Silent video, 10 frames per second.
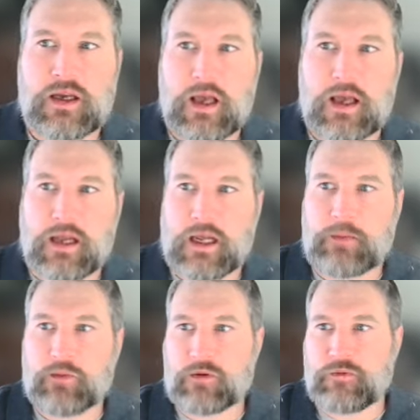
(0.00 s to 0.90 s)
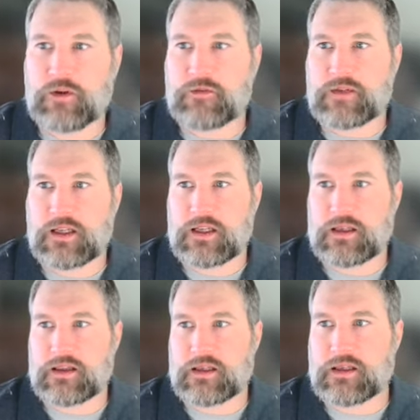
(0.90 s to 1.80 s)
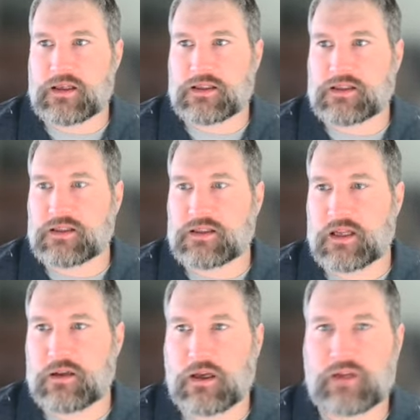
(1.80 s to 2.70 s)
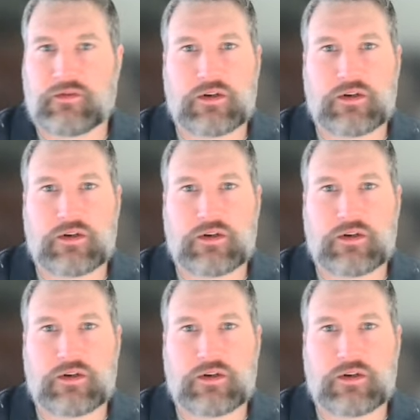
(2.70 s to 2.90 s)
and April 15th is the deadline